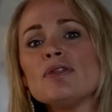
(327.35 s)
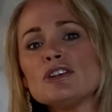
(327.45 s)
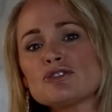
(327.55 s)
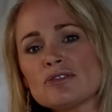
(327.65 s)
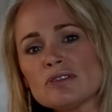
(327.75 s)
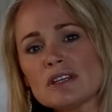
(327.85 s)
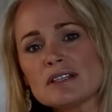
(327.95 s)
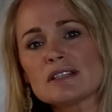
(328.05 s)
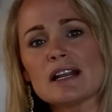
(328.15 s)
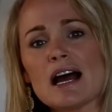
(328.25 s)
The truth
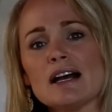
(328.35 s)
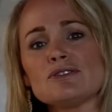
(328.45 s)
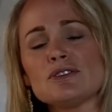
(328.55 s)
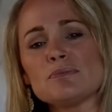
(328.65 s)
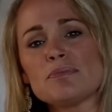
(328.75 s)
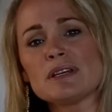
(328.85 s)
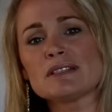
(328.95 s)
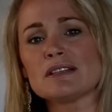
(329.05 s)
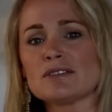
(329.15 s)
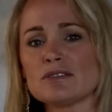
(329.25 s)
is that as your
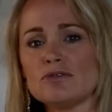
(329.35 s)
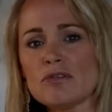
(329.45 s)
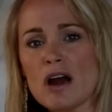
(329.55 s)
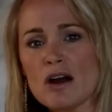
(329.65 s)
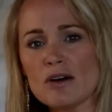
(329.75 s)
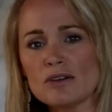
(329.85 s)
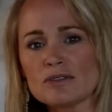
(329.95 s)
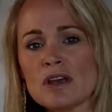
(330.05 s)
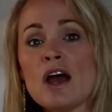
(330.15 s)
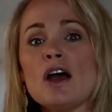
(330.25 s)
business
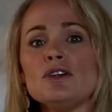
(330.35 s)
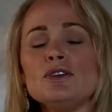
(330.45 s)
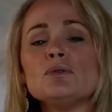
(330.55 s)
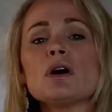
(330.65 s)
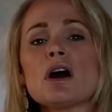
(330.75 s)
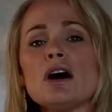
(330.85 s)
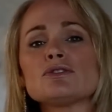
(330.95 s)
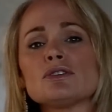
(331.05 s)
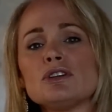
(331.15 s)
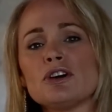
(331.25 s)
grows, you are
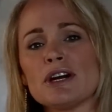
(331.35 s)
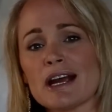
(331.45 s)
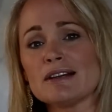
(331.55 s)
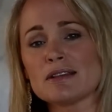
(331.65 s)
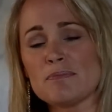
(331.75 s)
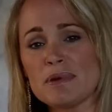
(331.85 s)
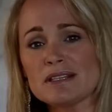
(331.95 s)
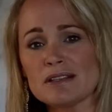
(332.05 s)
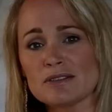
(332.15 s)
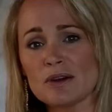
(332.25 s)
also growing as a
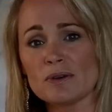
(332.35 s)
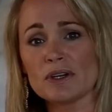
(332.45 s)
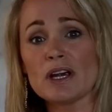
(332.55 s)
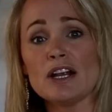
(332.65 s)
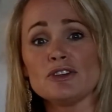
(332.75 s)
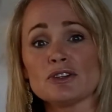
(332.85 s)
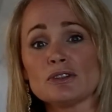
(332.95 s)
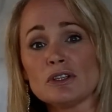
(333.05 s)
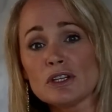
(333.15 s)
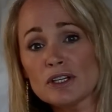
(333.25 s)
business owner, and
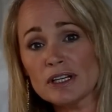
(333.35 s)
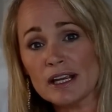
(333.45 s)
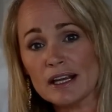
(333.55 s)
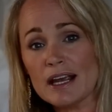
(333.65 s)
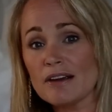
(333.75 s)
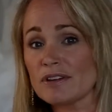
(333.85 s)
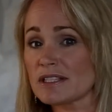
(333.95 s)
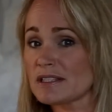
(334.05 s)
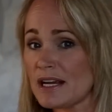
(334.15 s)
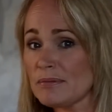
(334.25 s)
you're learning every
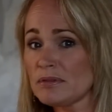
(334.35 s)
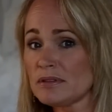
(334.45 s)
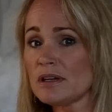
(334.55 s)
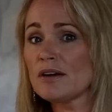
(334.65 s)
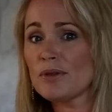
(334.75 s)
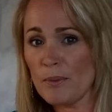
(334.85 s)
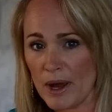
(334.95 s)
step of the